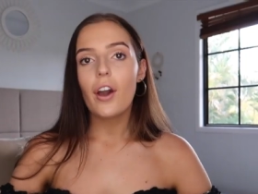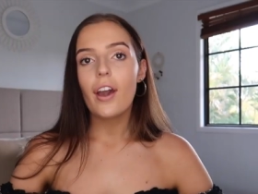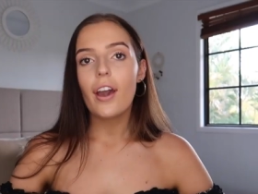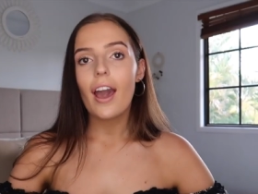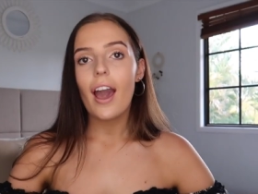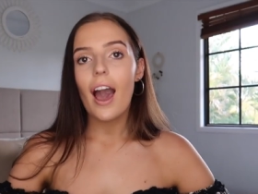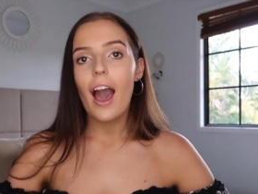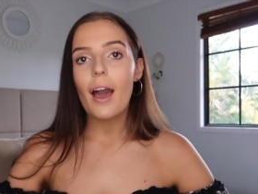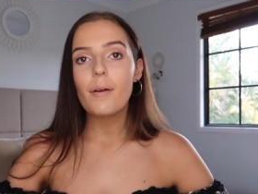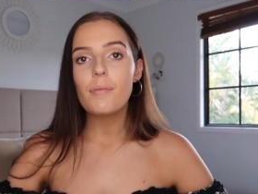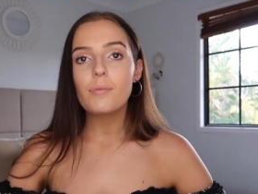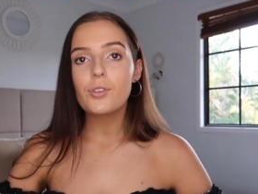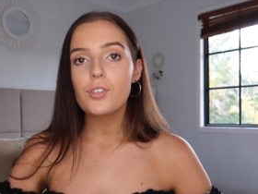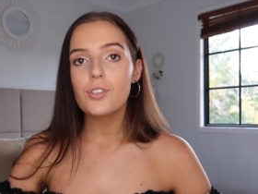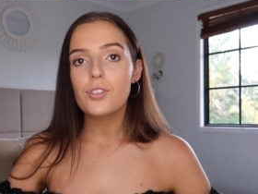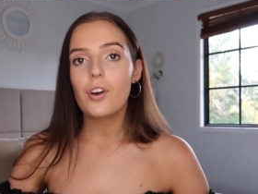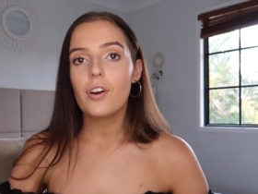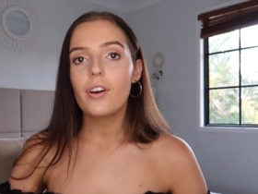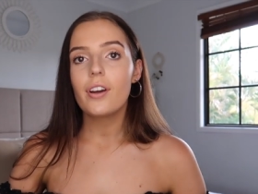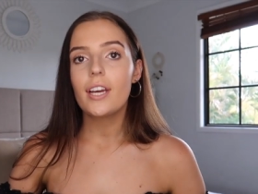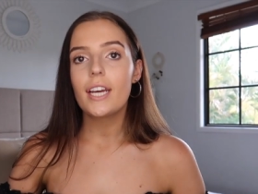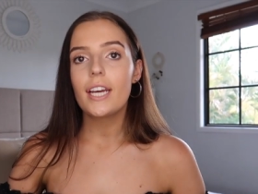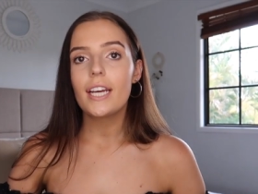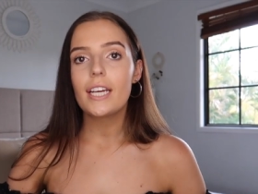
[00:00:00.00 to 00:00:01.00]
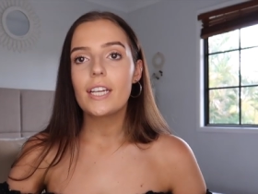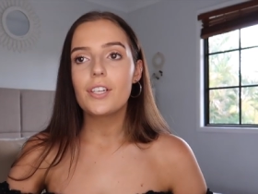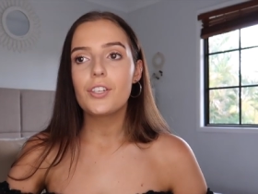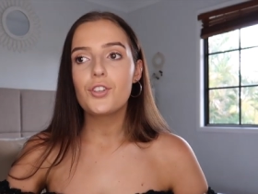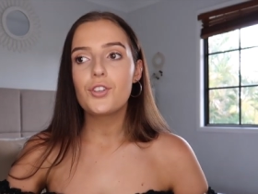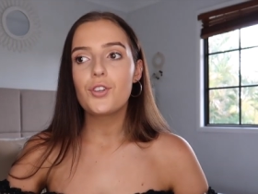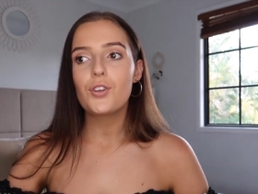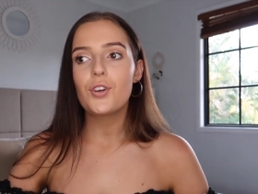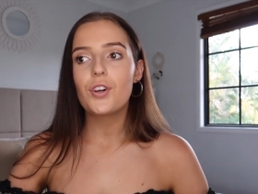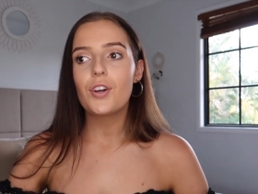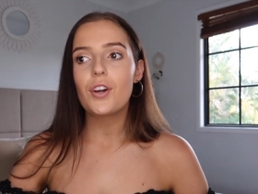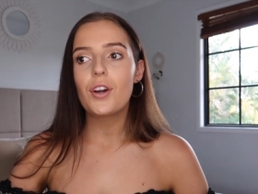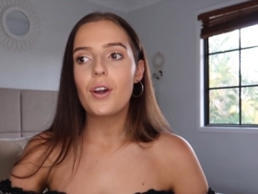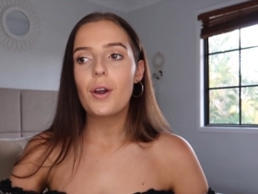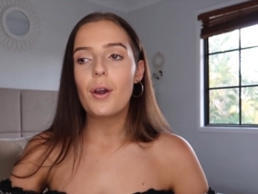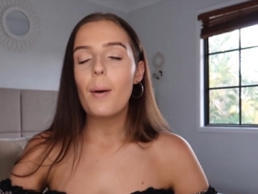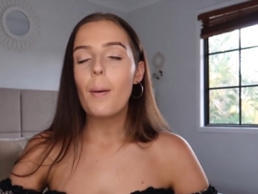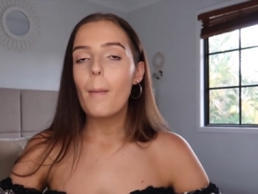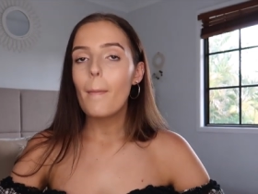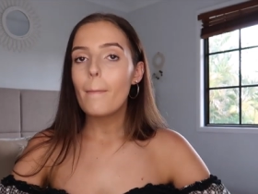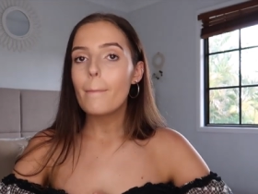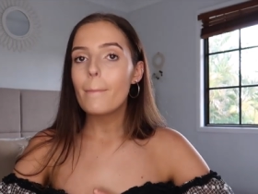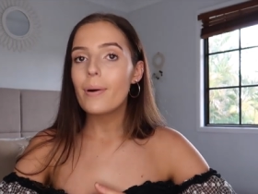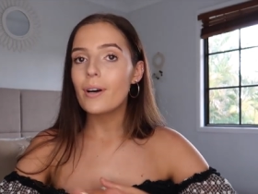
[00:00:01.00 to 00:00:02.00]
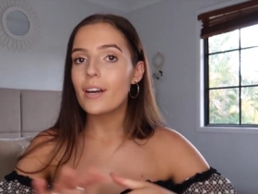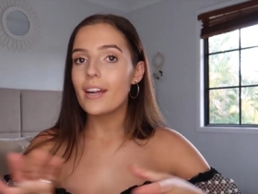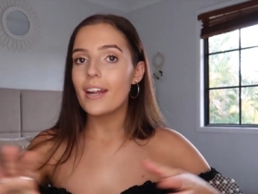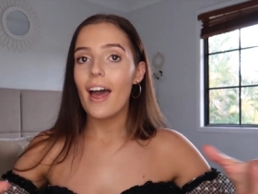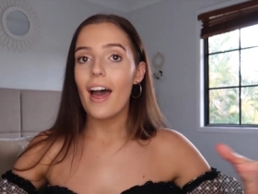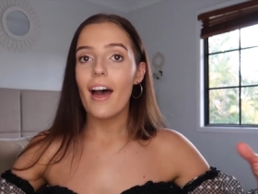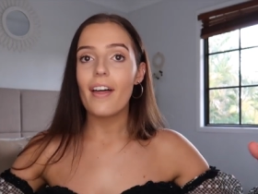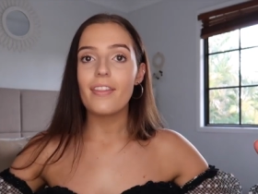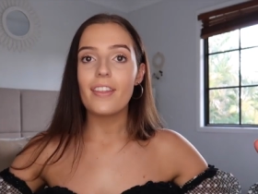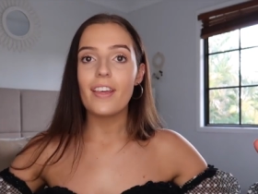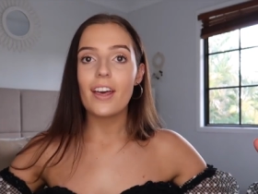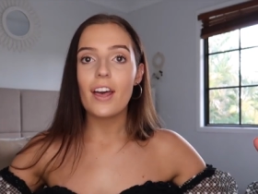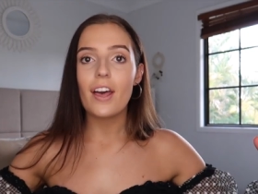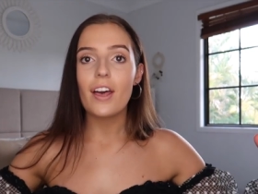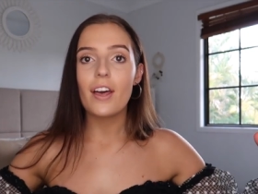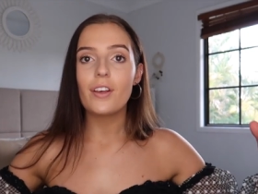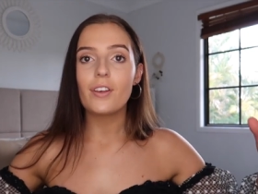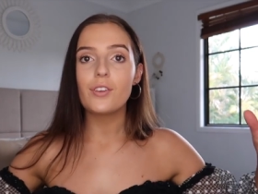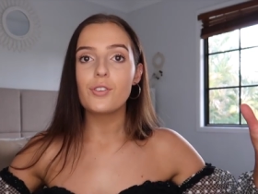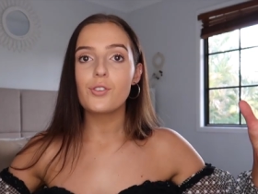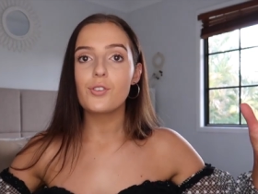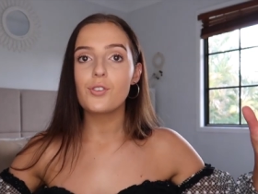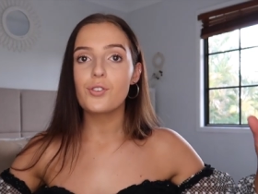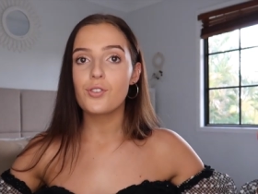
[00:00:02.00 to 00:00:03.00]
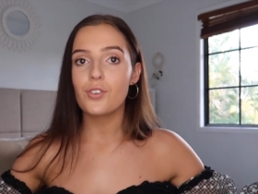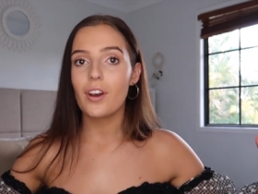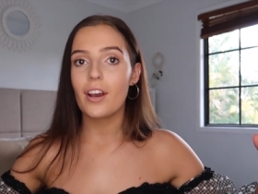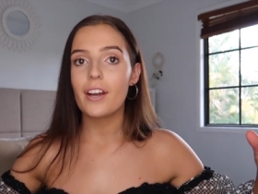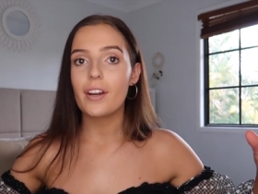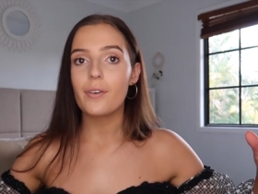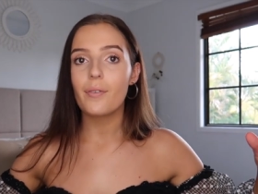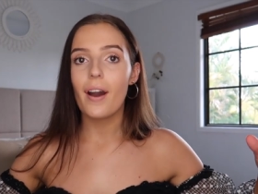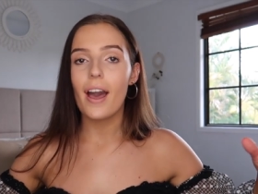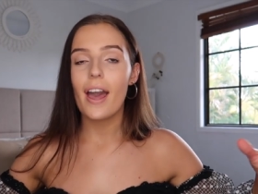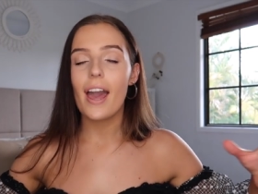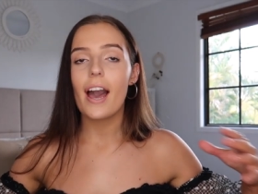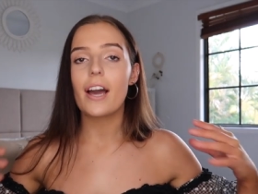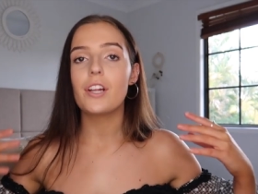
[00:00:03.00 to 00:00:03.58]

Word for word: I'm just going to put it out there straight away.